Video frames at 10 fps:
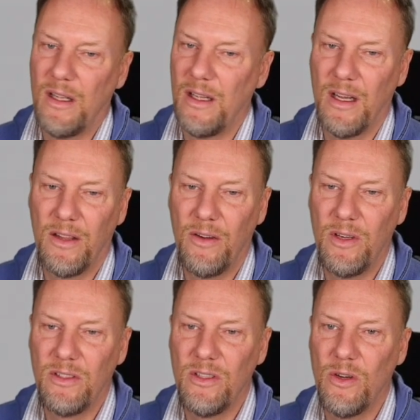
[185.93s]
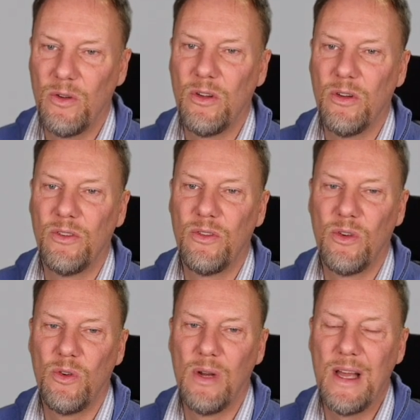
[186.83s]
yeah, there is no
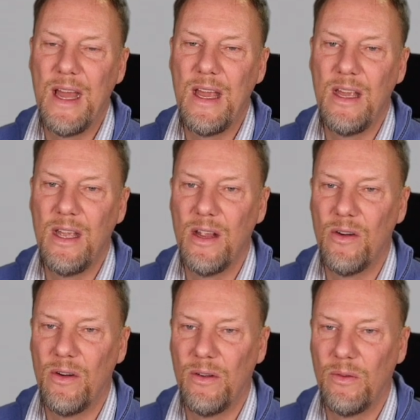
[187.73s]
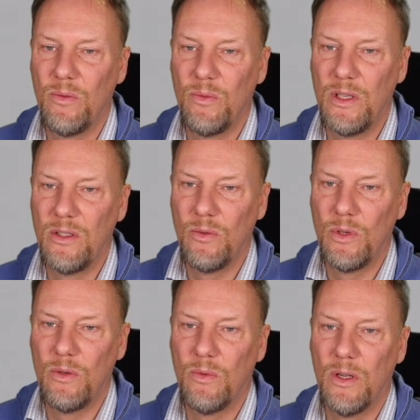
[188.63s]
Control A here, which you
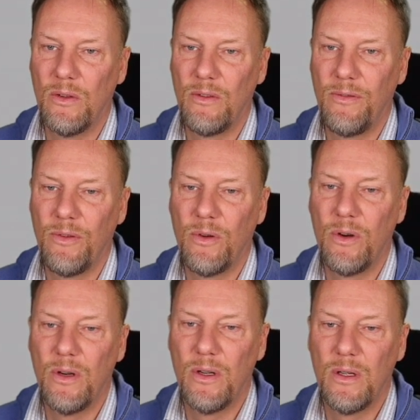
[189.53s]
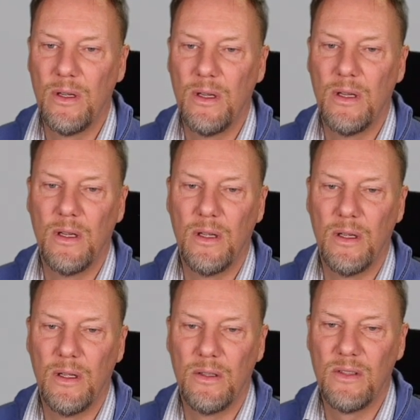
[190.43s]
would want for
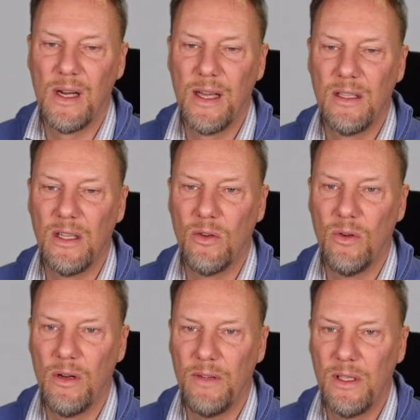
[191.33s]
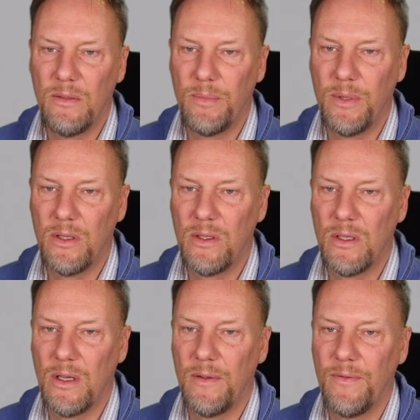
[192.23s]
selecting all of it. But
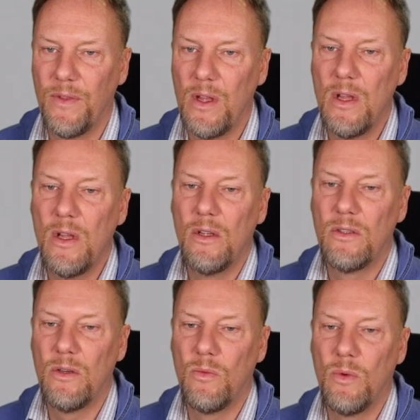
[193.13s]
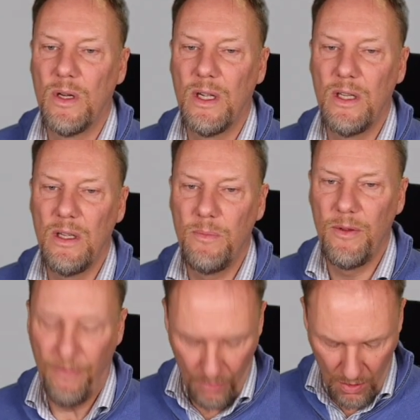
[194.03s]
so what I did
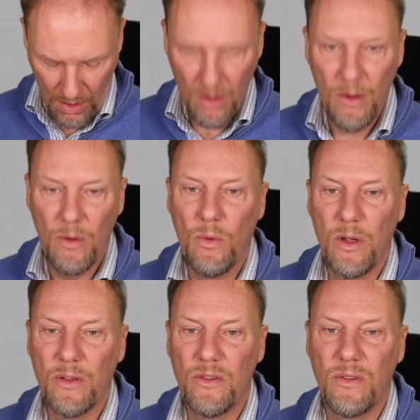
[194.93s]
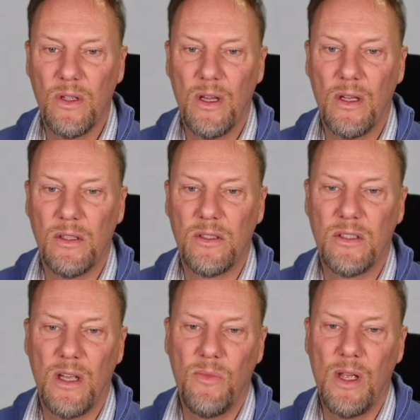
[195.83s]
before was
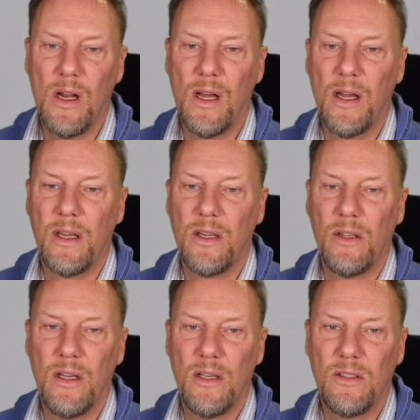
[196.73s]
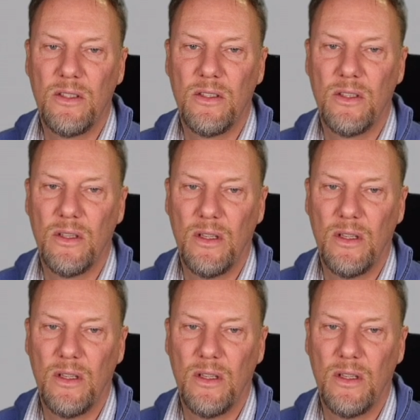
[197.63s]
something like this.